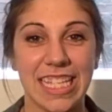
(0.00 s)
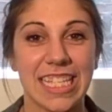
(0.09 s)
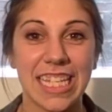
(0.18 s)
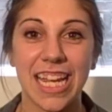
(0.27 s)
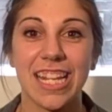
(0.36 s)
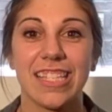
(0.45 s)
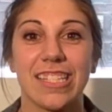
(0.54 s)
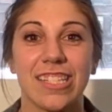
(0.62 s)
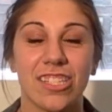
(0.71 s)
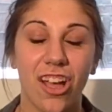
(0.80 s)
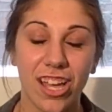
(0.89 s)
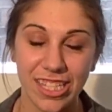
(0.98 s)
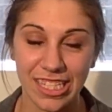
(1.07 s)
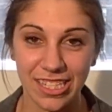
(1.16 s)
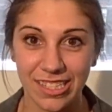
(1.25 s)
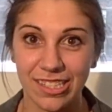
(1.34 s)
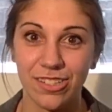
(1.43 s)
Design is
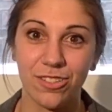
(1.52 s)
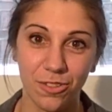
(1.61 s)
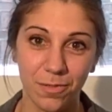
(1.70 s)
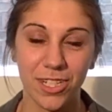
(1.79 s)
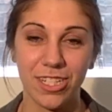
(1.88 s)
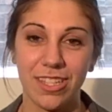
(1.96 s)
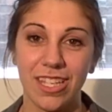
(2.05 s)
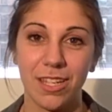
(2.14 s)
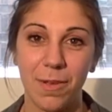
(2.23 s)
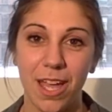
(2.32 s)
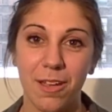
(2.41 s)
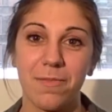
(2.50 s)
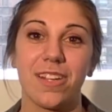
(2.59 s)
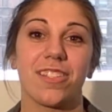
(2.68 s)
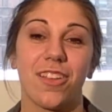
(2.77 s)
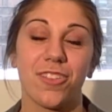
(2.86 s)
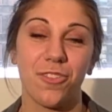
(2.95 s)
exhausting because there's so much to think about,
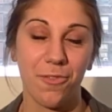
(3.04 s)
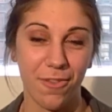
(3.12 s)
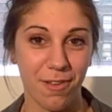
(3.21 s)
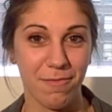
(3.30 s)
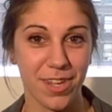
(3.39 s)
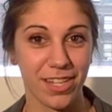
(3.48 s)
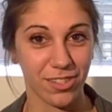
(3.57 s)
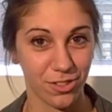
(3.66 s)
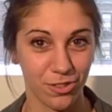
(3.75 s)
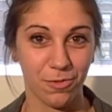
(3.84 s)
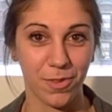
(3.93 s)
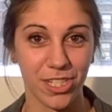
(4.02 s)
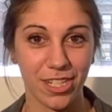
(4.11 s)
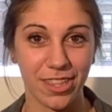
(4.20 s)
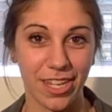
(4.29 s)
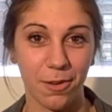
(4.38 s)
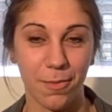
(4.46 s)
but it's also fun because there's so much
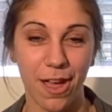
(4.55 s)
to think